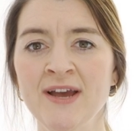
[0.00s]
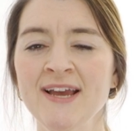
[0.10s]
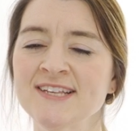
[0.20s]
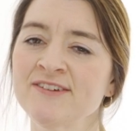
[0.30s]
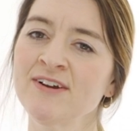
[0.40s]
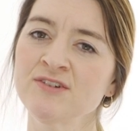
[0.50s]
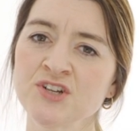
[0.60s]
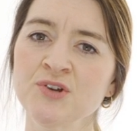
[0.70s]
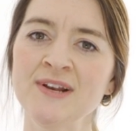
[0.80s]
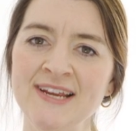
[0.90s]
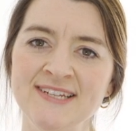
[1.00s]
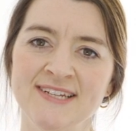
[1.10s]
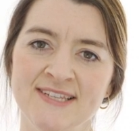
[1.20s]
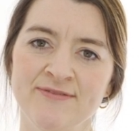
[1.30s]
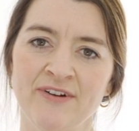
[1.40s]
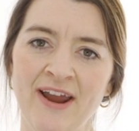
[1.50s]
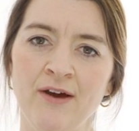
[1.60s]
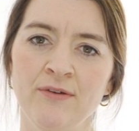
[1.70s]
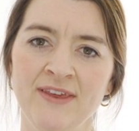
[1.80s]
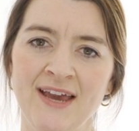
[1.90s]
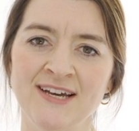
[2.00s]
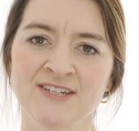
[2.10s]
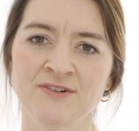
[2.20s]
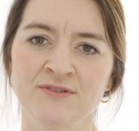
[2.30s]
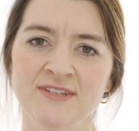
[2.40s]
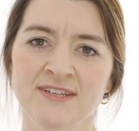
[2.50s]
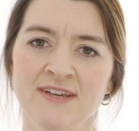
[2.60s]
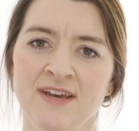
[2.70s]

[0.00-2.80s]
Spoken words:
is around 2 litres for a healthy adult.